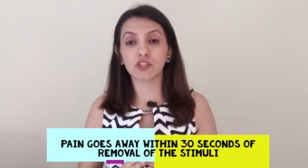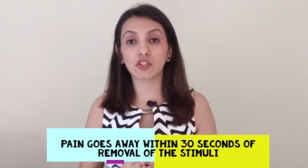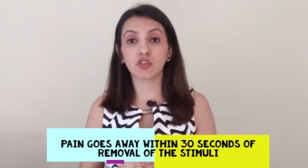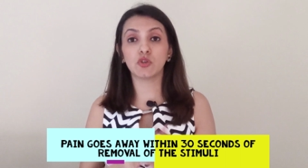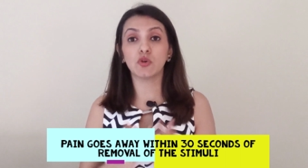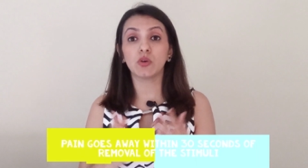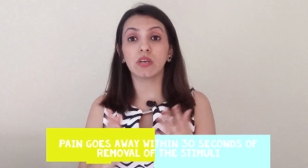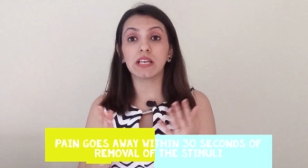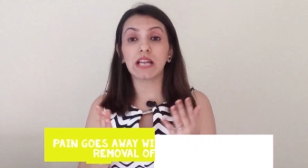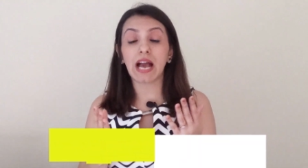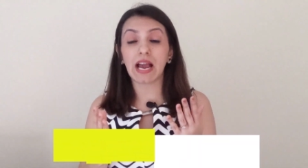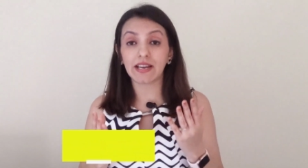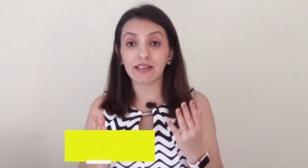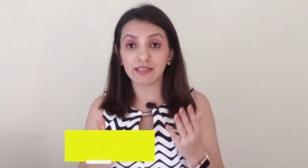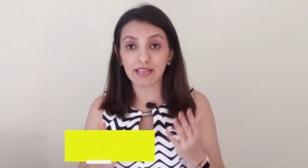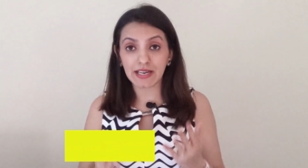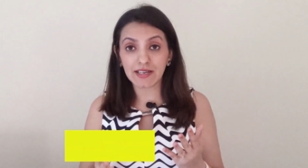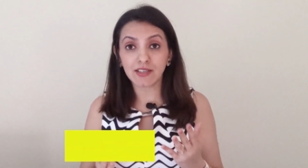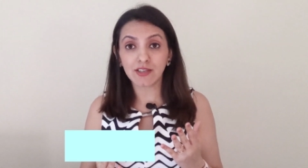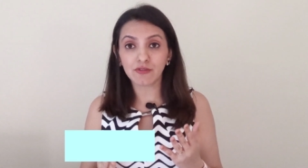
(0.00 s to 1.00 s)
So you can
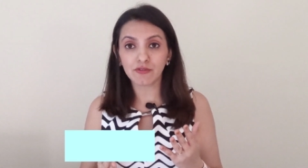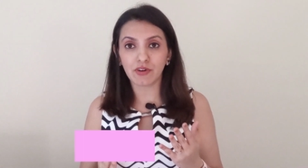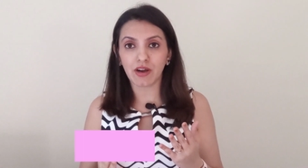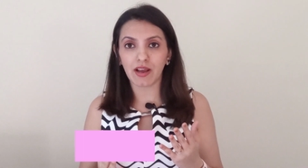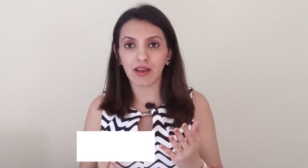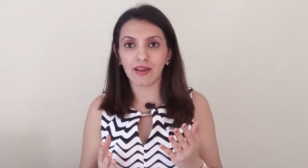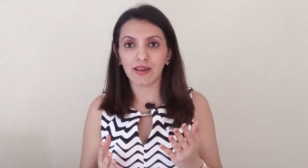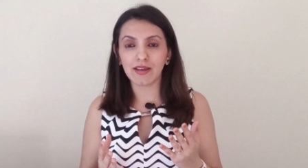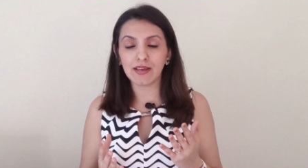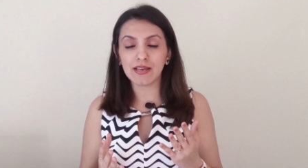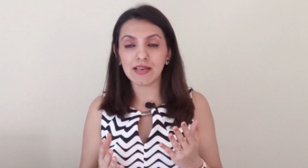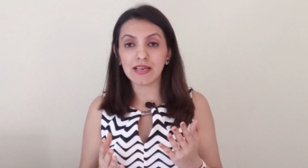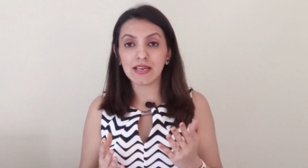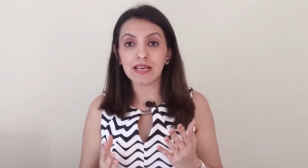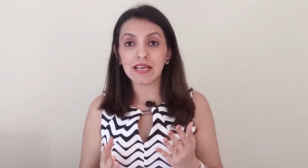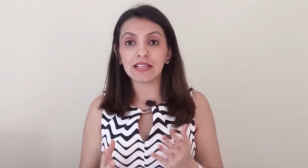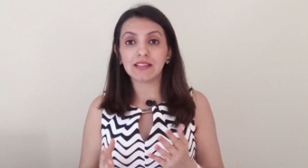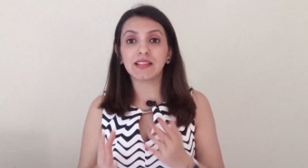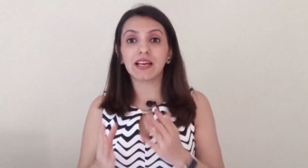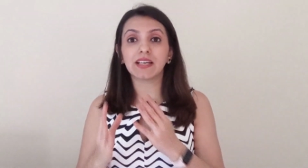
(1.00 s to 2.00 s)
identify
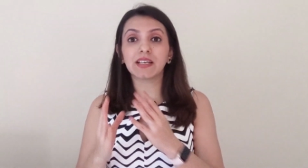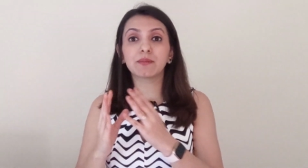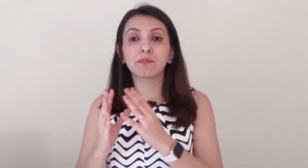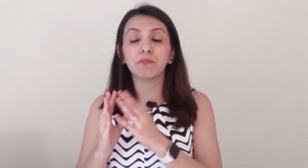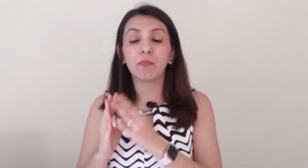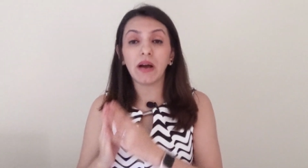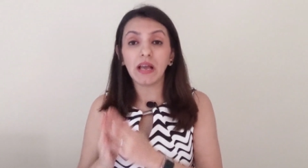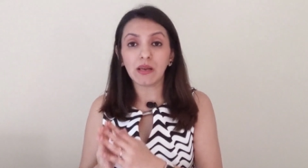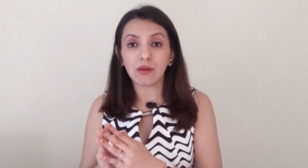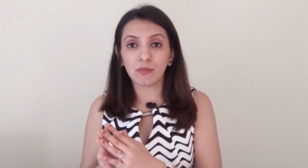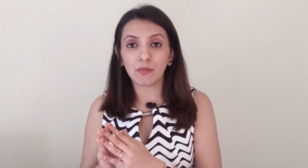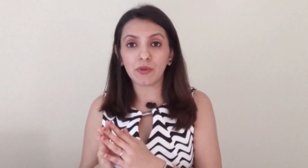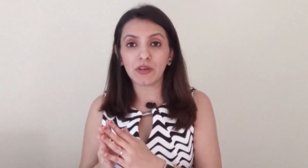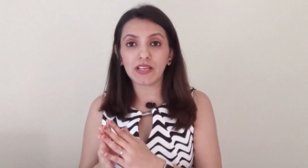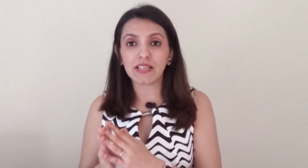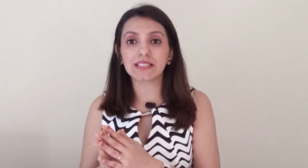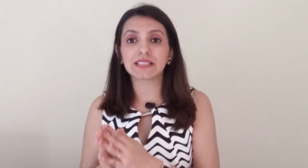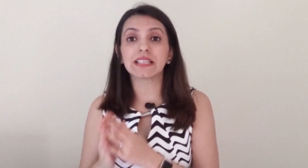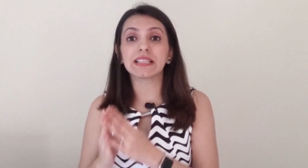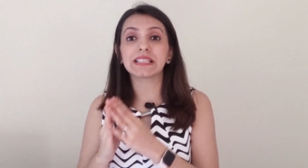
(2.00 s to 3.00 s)
that pulp
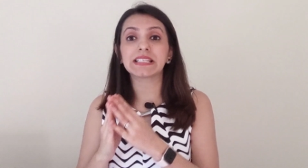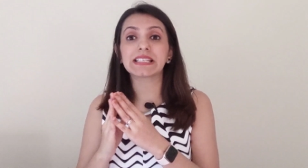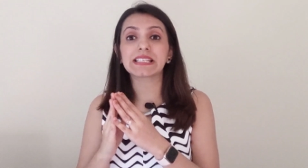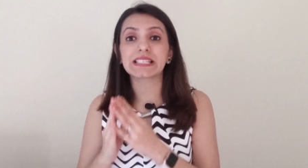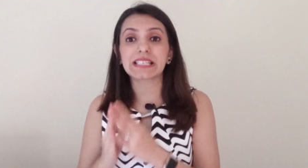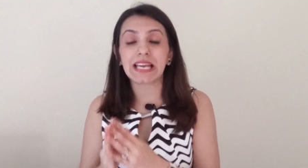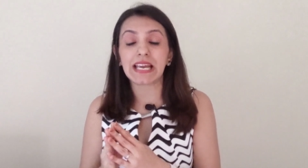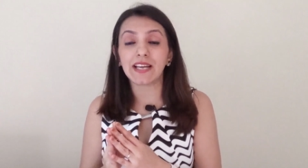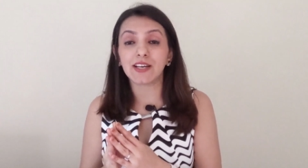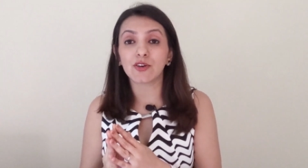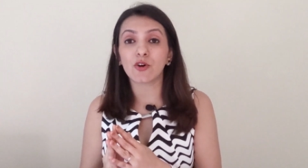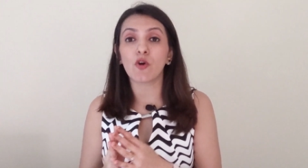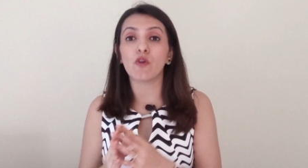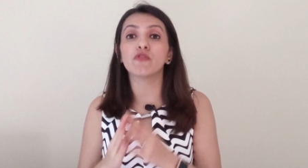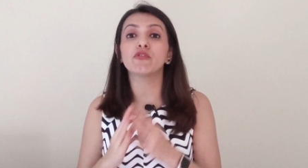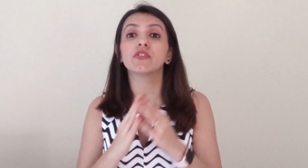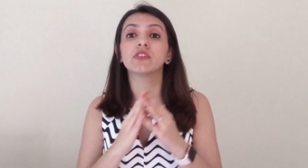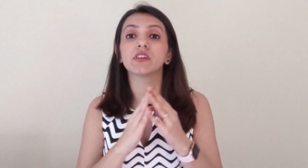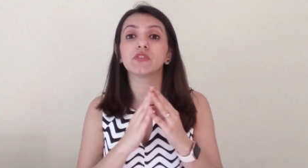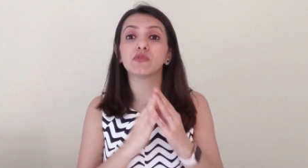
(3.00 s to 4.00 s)
is in the state
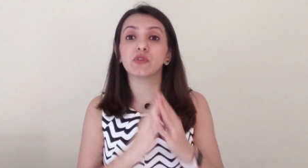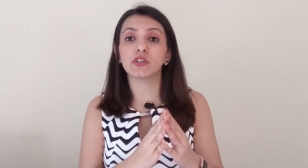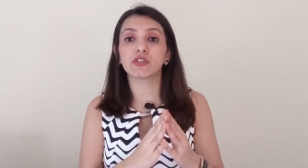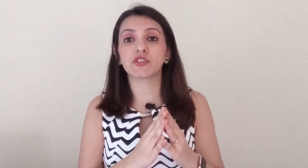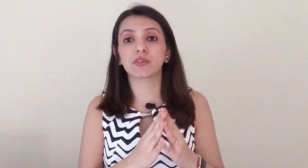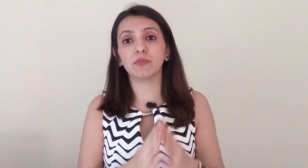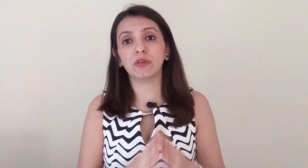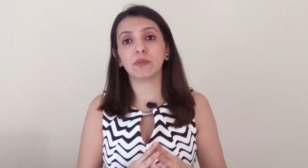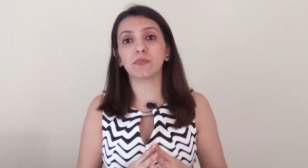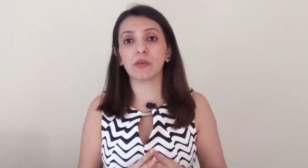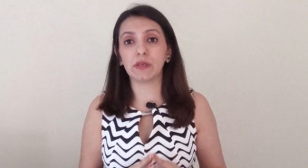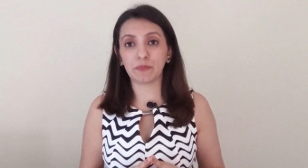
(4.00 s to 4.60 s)
of reversible